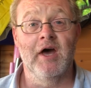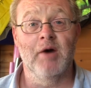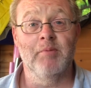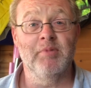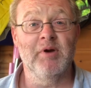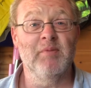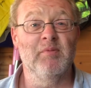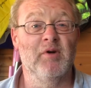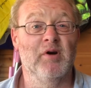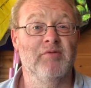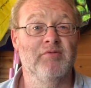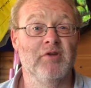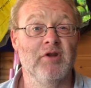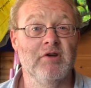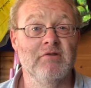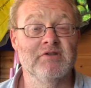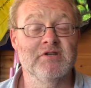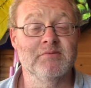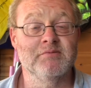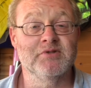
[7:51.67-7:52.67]
And people
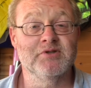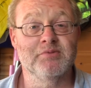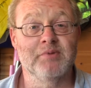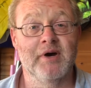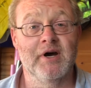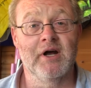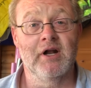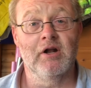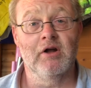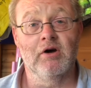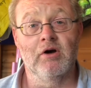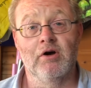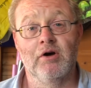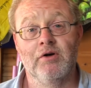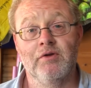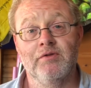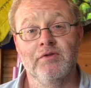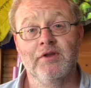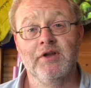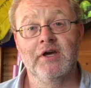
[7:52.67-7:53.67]
often use them as well
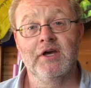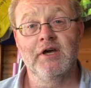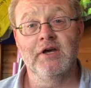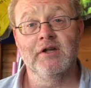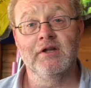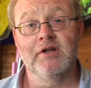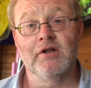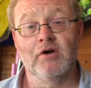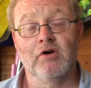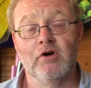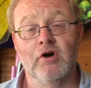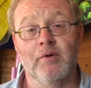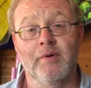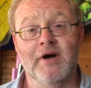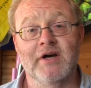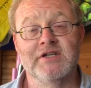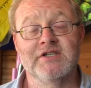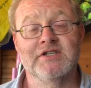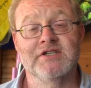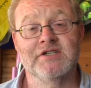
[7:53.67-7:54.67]
on the
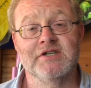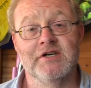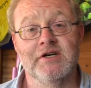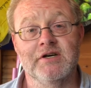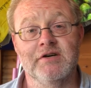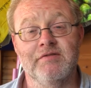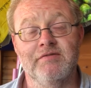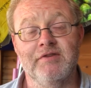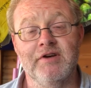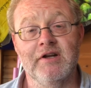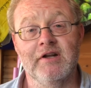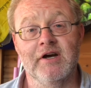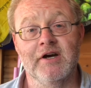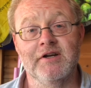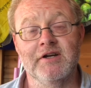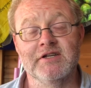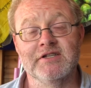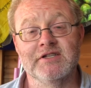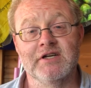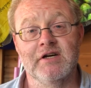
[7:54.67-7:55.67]
coax feed
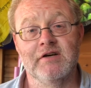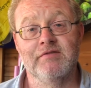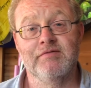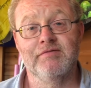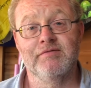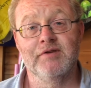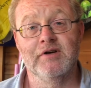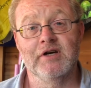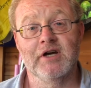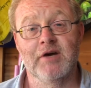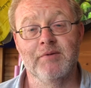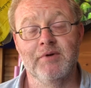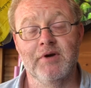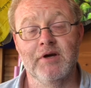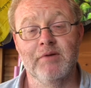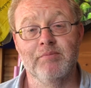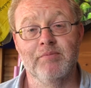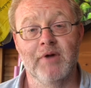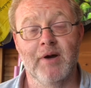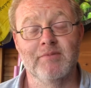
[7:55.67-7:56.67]
line itself,
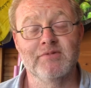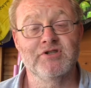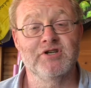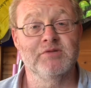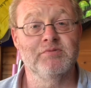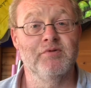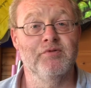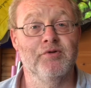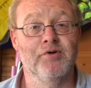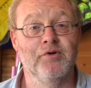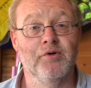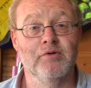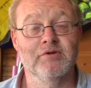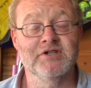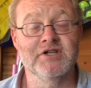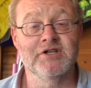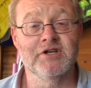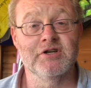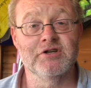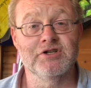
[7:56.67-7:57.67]
coming in perhaps just before it
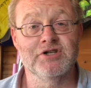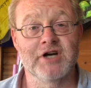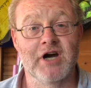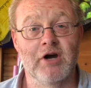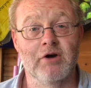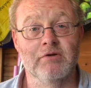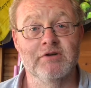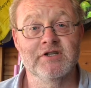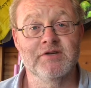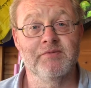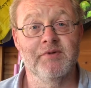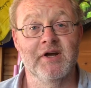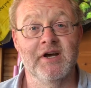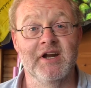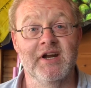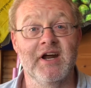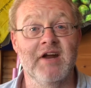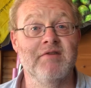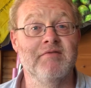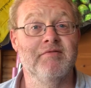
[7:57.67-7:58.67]
goes into the shack on something
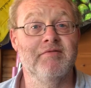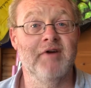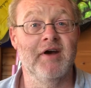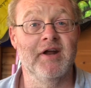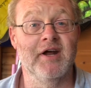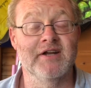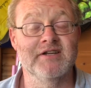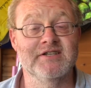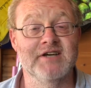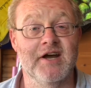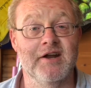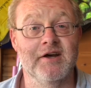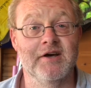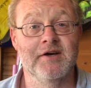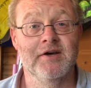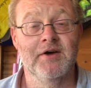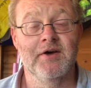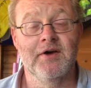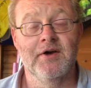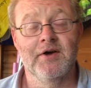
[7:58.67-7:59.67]
like an end-fed antenna,